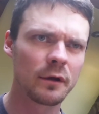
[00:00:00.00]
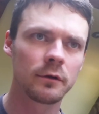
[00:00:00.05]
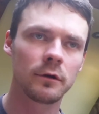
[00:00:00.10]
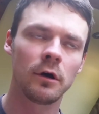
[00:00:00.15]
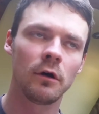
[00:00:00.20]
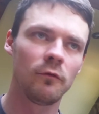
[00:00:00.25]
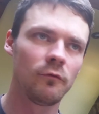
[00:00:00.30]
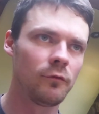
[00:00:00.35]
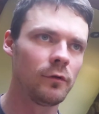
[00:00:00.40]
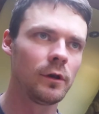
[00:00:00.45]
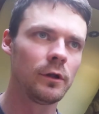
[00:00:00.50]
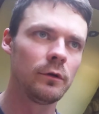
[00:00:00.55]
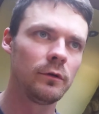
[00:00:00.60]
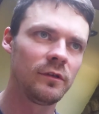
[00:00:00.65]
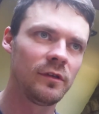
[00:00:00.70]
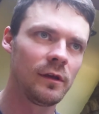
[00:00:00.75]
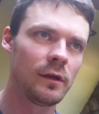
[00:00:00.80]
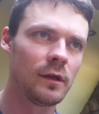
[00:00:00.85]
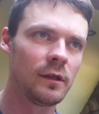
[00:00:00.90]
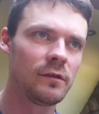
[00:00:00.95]

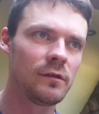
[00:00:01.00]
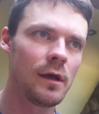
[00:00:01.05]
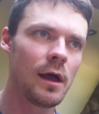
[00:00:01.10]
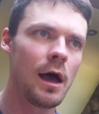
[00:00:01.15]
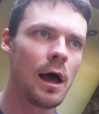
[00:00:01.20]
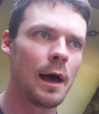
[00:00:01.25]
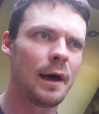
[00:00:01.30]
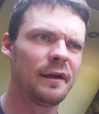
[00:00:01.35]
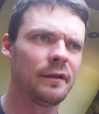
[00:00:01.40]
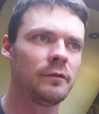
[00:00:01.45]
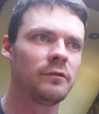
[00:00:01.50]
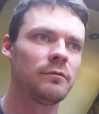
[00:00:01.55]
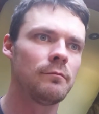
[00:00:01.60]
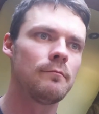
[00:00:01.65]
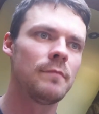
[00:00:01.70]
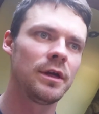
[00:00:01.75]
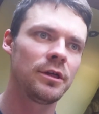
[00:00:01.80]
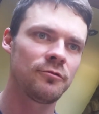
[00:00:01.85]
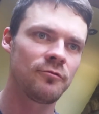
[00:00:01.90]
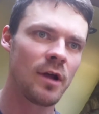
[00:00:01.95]
convoluted and
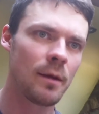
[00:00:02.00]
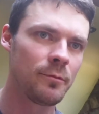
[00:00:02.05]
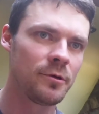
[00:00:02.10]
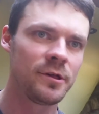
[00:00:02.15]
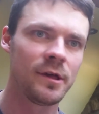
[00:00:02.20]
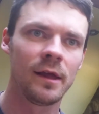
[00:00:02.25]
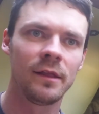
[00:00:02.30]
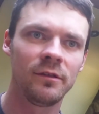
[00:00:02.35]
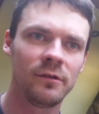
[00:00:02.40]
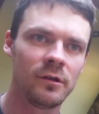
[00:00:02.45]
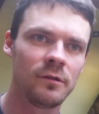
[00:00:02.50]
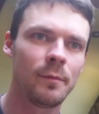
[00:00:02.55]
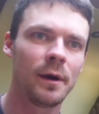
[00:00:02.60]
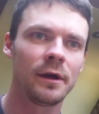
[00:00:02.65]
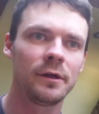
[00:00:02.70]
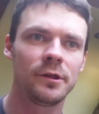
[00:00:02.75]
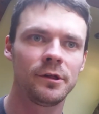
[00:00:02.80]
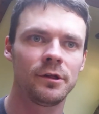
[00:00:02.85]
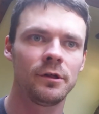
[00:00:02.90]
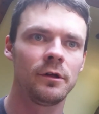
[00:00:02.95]
misrepresented
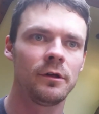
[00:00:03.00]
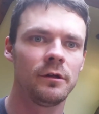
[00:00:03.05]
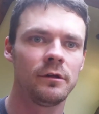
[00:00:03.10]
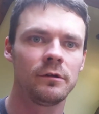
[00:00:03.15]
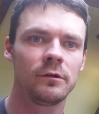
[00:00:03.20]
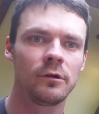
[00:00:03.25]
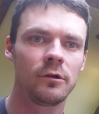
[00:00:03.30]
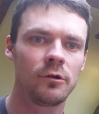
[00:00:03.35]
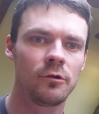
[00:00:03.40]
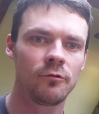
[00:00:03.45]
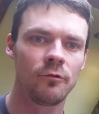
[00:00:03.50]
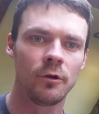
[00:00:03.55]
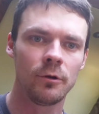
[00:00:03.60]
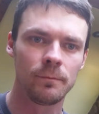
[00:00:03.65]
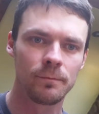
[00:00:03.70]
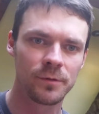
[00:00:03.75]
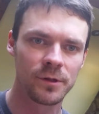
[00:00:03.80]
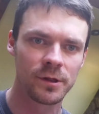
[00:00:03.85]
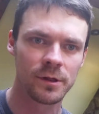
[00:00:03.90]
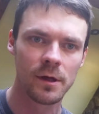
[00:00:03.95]
by certain
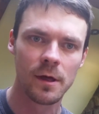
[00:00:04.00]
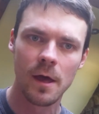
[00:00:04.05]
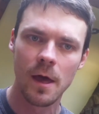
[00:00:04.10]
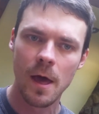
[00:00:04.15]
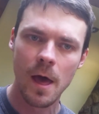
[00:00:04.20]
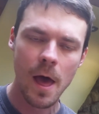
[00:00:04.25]
groups.